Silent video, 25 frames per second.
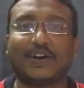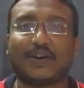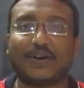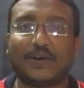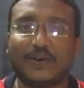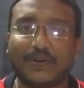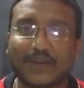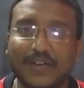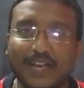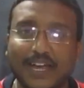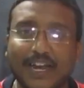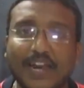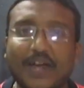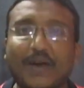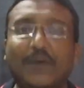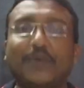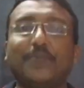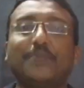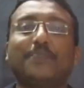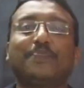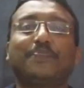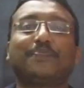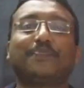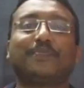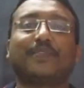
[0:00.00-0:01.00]
Okay,
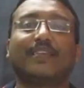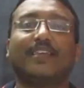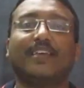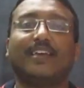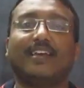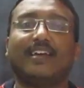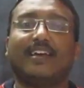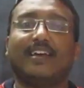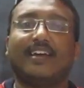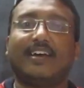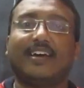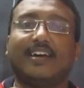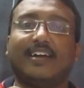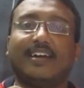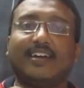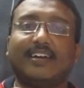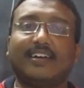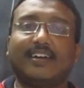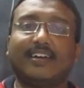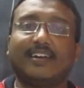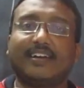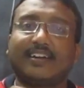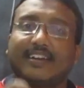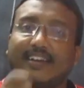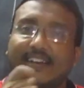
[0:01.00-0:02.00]
now
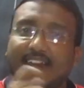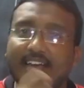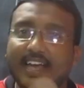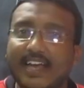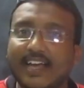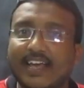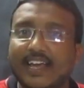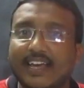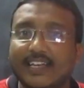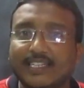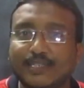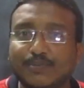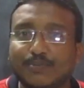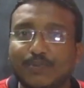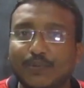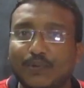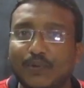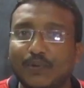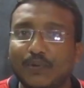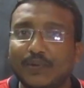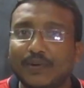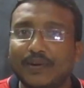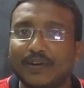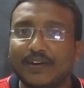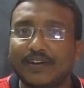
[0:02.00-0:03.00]
take a
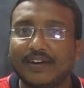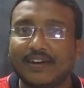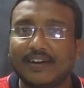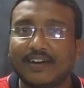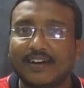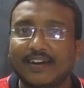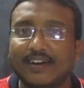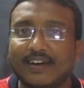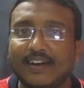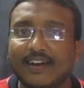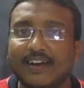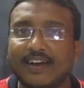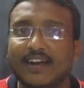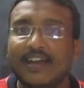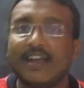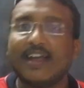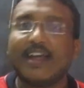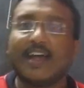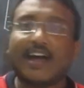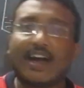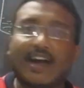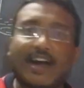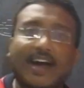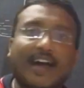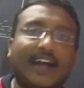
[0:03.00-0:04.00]
spoon
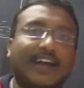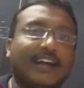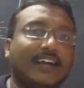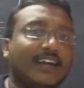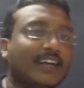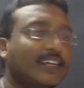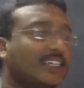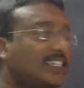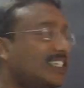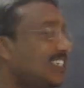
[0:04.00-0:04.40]
and